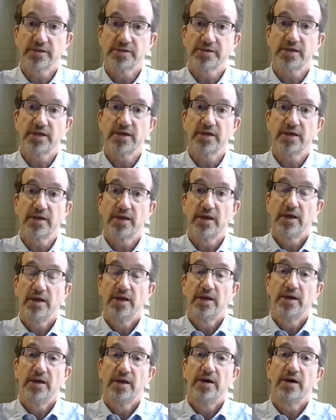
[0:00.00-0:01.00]
let's say
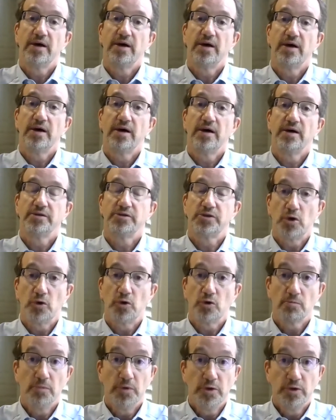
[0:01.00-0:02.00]
a
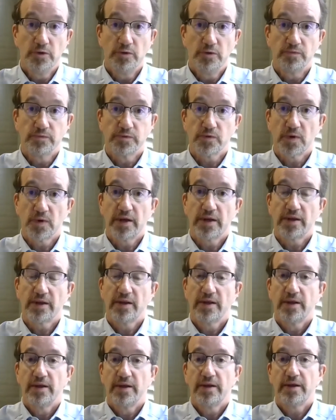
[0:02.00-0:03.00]
donor moves, right?
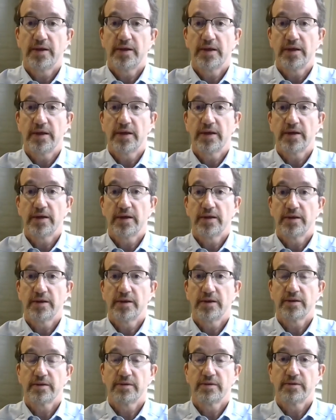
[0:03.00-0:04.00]

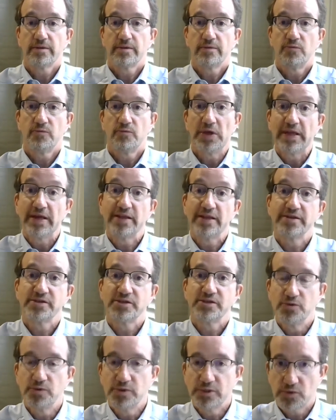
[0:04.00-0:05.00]
And we get his
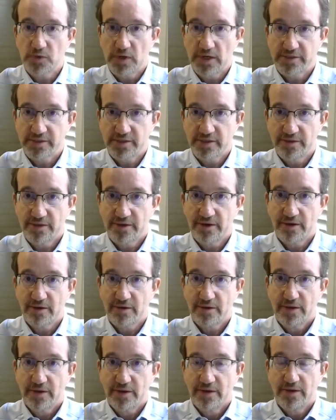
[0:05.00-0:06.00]
new address in there.
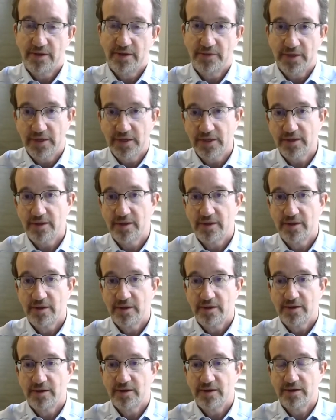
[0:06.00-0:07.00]
And then
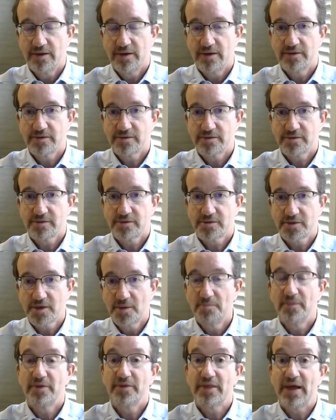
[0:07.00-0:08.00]

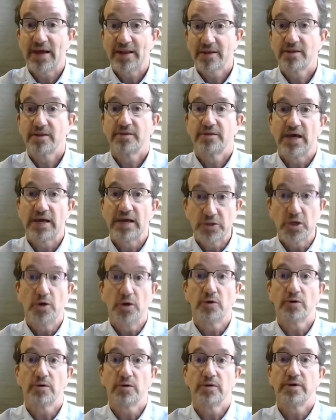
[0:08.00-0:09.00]
that
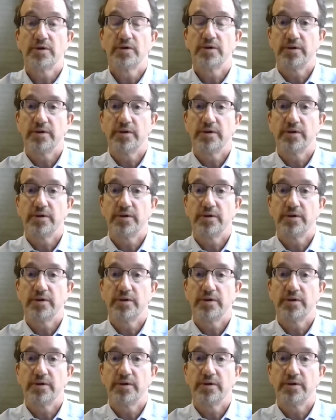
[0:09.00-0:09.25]
donor